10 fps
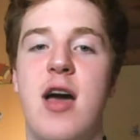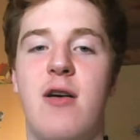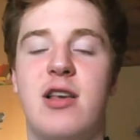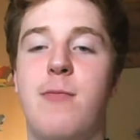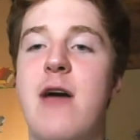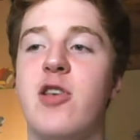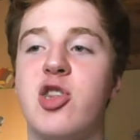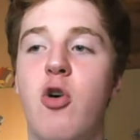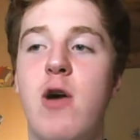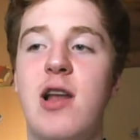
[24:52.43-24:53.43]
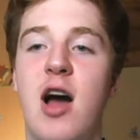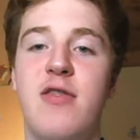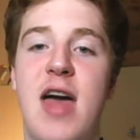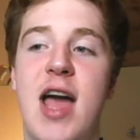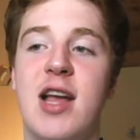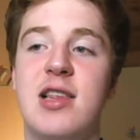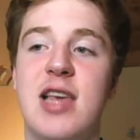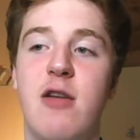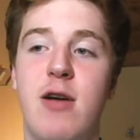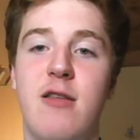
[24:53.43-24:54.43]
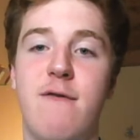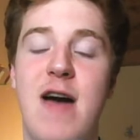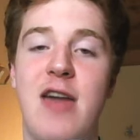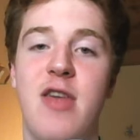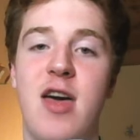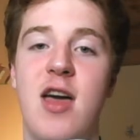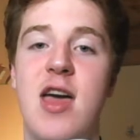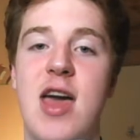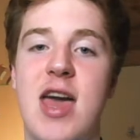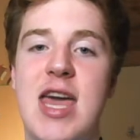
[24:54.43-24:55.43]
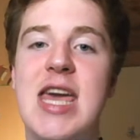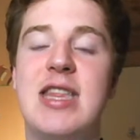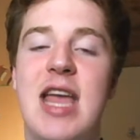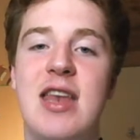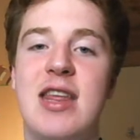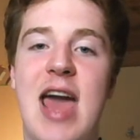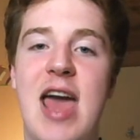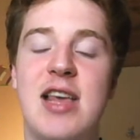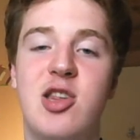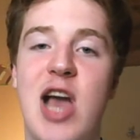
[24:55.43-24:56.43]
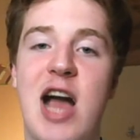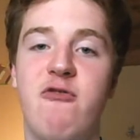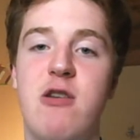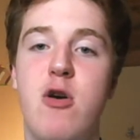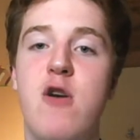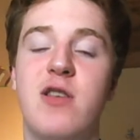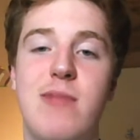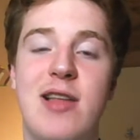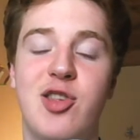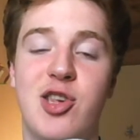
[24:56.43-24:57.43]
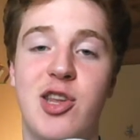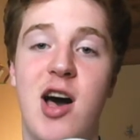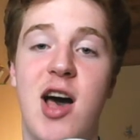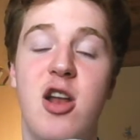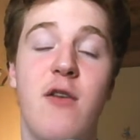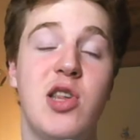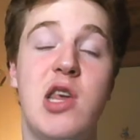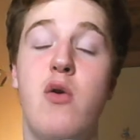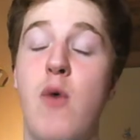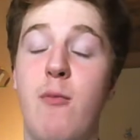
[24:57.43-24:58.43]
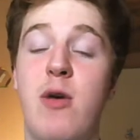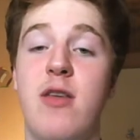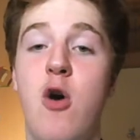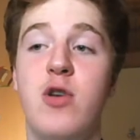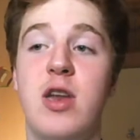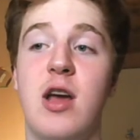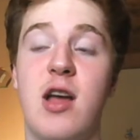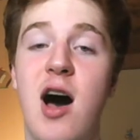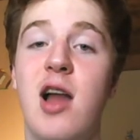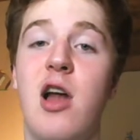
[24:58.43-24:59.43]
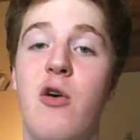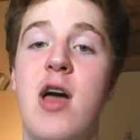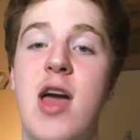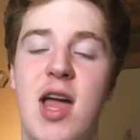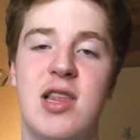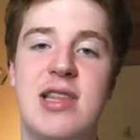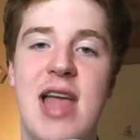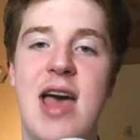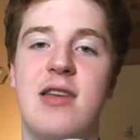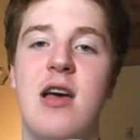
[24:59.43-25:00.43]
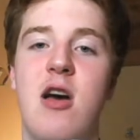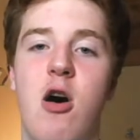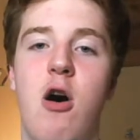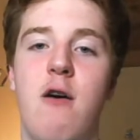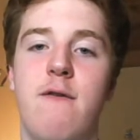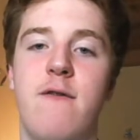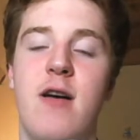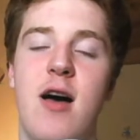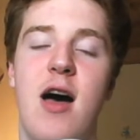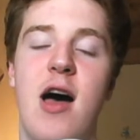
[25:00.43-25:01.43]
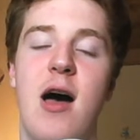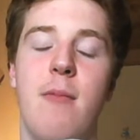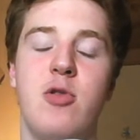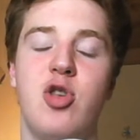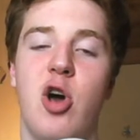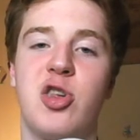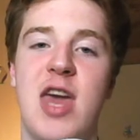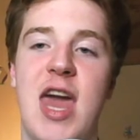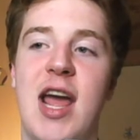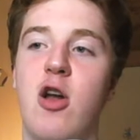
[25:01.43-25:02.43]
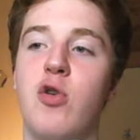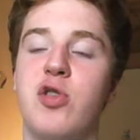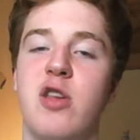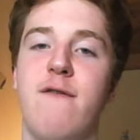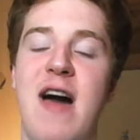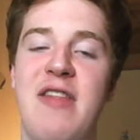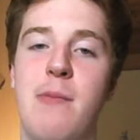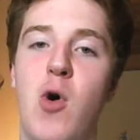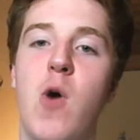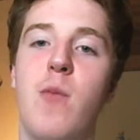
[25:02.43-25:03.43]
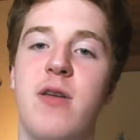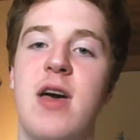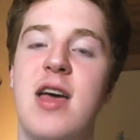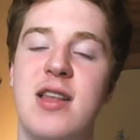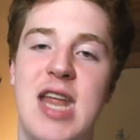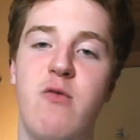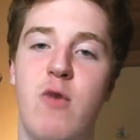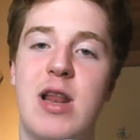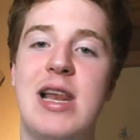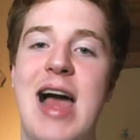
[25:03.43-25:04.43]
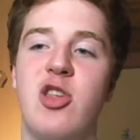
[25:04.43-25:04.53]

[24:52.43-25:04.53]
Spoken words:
there's a bit of a storyline there, considering the fact that he didn't get his January move to Manchester United. Obviously, you went with Odi Nagalo instead of Josh King, and also the fact that Bournemouth didn't really let